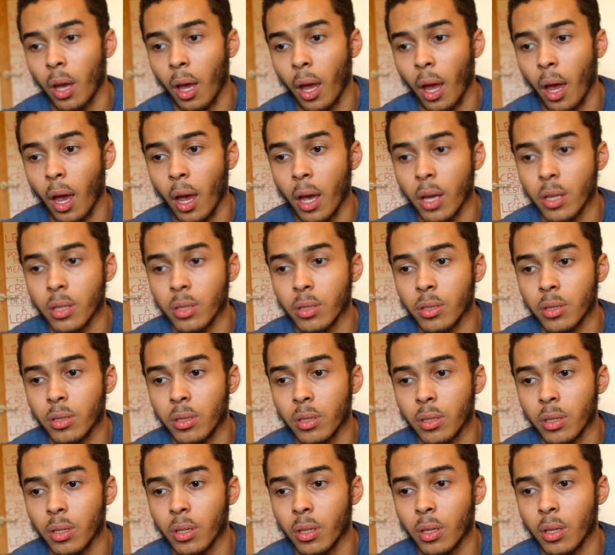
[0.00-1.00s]

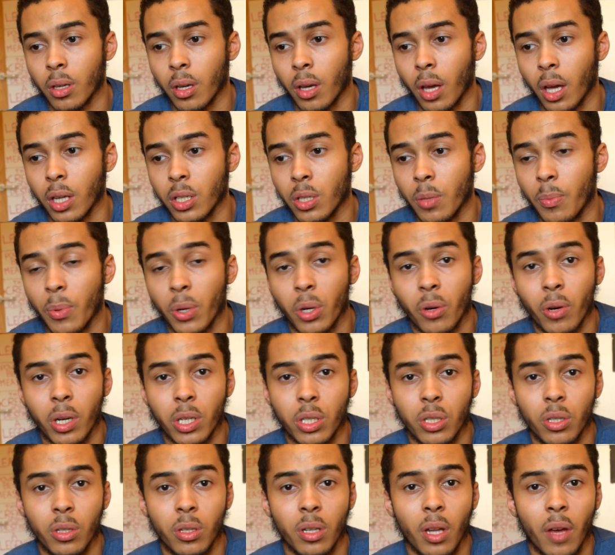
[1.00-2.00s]
and as you
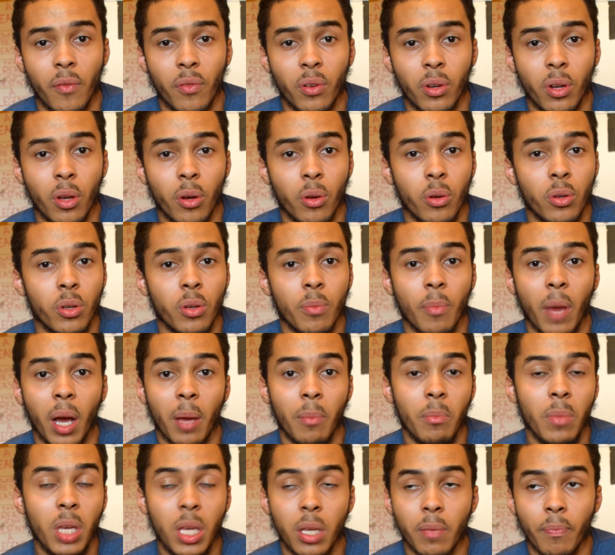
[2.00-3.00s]
progress, you never know who you
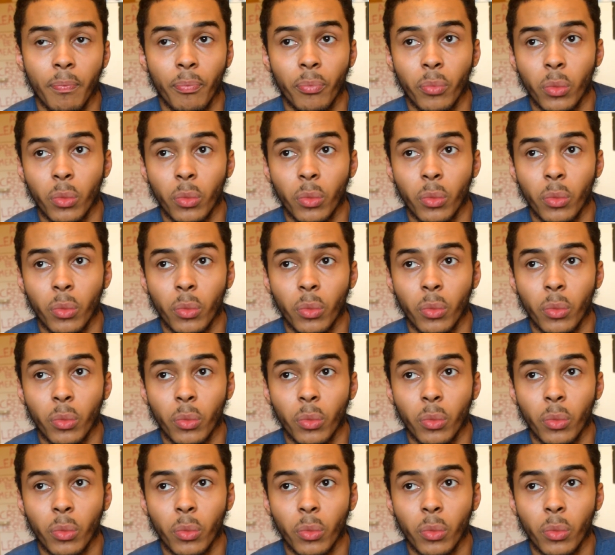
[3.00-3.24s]
might meet.